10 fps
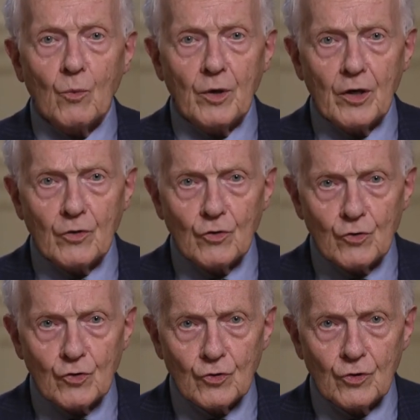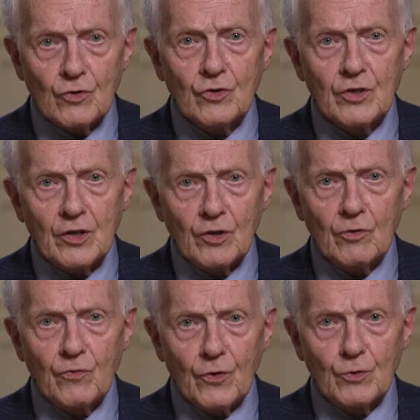we understood
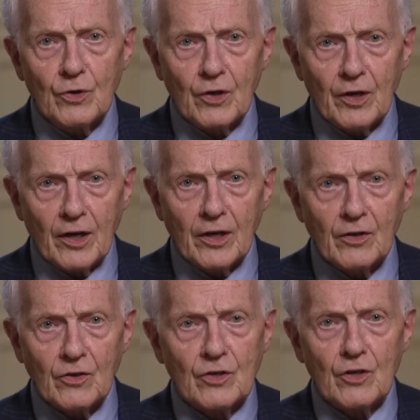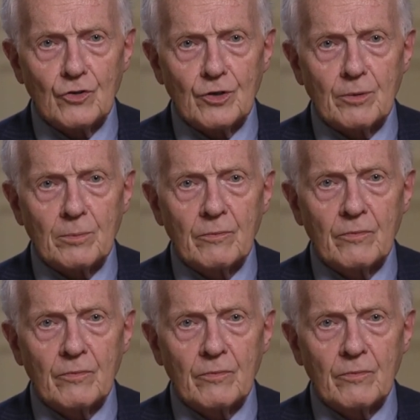single photon ionization.